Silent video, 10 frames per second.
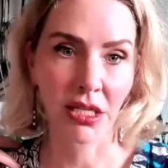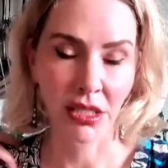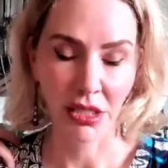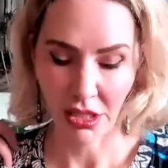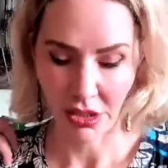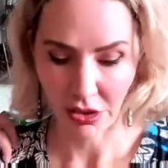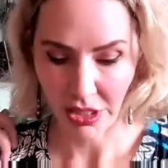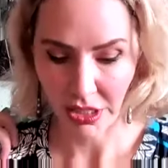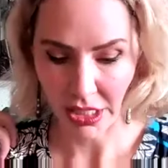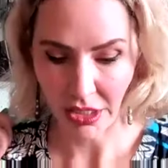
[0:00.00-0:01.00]

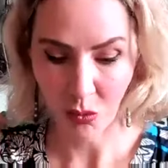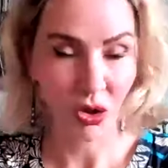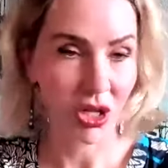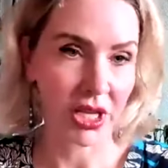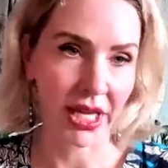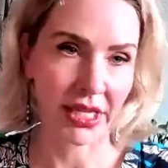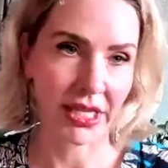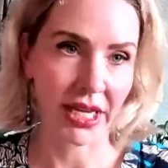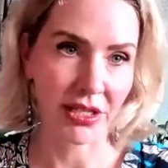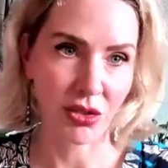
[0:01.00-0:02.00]
you kind of, well,
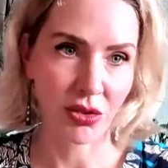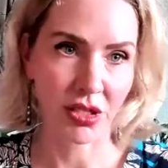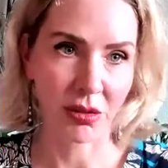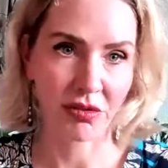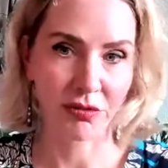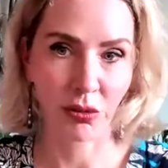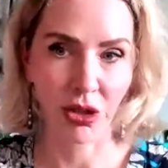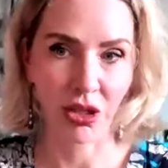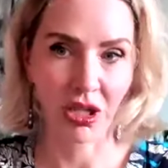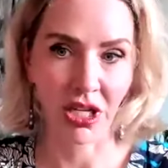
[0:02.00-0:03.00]
as you said before,
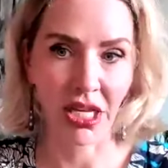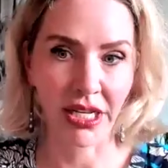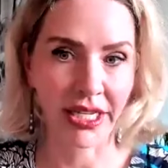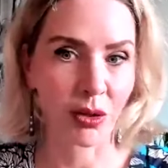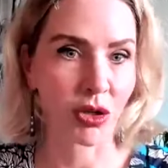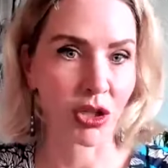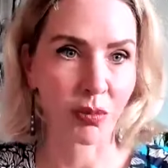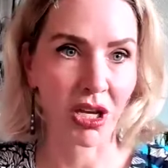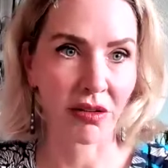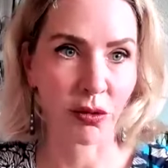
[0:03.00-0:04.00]
you're going to kind of get what you
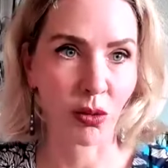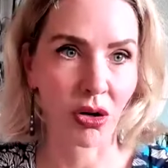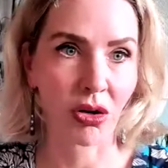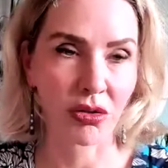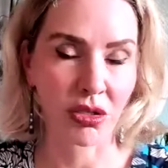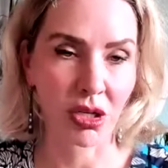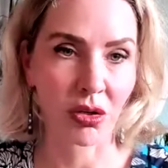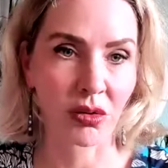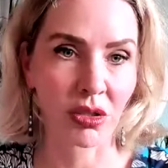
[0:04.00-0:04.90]
pay for also.